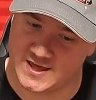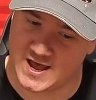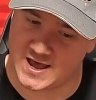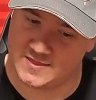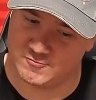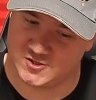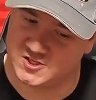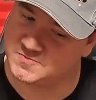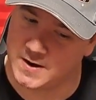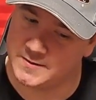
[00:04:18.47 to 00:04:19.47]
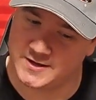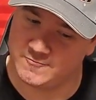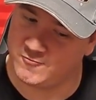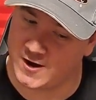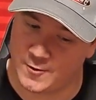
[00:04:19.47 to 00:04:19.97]
that, which is probably
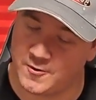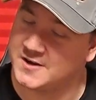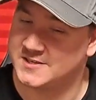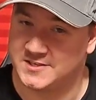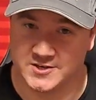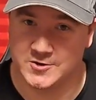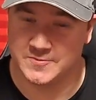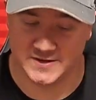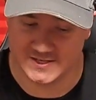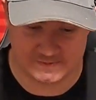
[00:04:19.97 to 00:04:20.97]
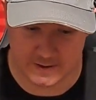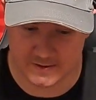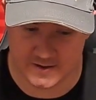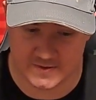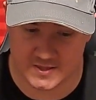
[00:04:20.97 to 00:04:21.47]
what I want to do, but it's probably
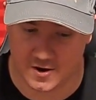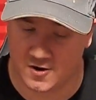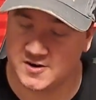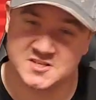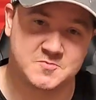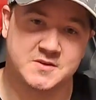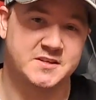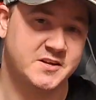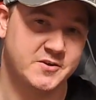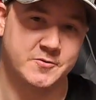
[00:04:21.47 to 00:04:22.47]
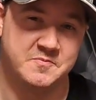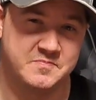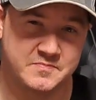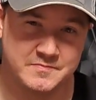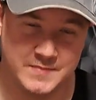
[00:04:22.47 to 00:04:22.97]
gonna be the hardest one to do.
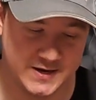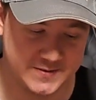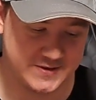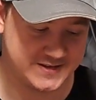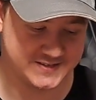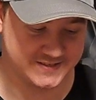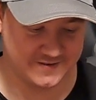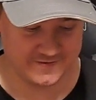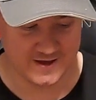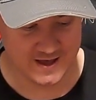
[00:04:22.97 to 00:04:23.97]
Mainly because of